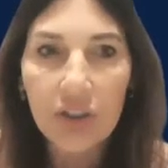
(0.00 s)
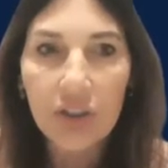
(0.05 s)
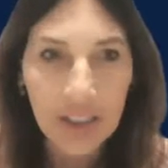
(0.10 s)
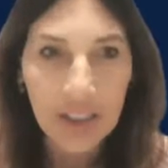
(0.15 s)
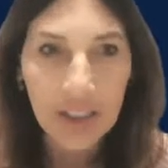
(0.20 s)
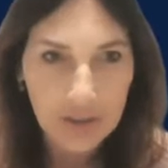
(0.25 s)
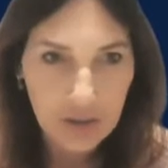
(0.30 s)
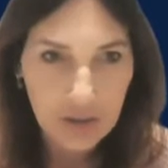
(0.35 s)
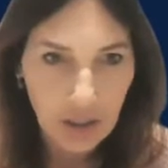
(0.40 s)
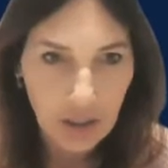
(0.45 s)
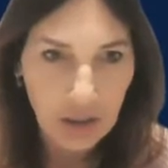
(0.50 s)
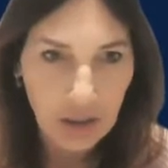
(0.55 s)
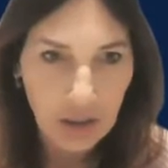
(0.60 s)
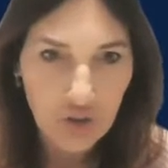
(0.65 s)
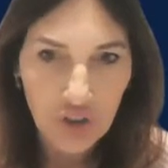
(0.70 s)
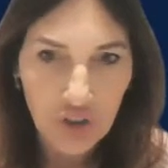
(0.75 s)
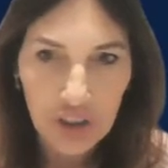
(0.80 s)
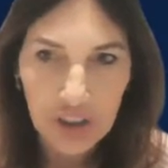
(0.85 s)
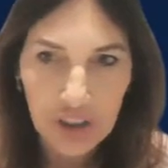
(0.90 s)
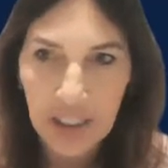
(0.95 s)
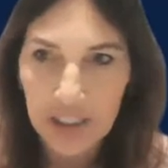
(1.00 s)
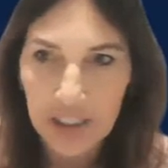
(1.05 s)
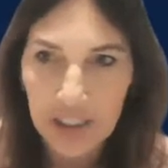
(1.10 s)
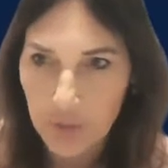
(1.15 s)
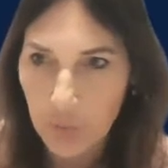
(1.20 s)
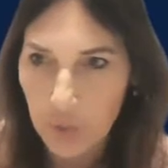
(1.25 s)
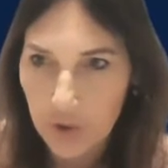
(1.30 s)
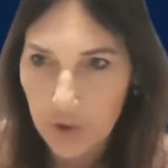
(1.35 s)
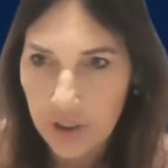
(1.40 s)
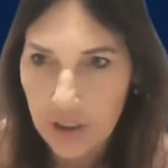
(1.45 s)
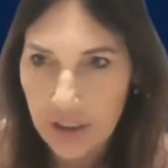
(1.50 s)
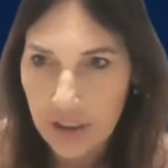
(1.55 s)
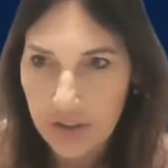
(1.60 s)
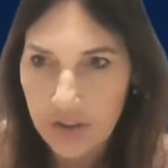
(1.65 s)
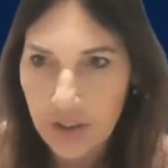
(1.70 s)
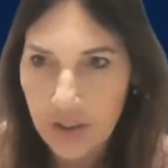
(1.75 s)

technology expertise.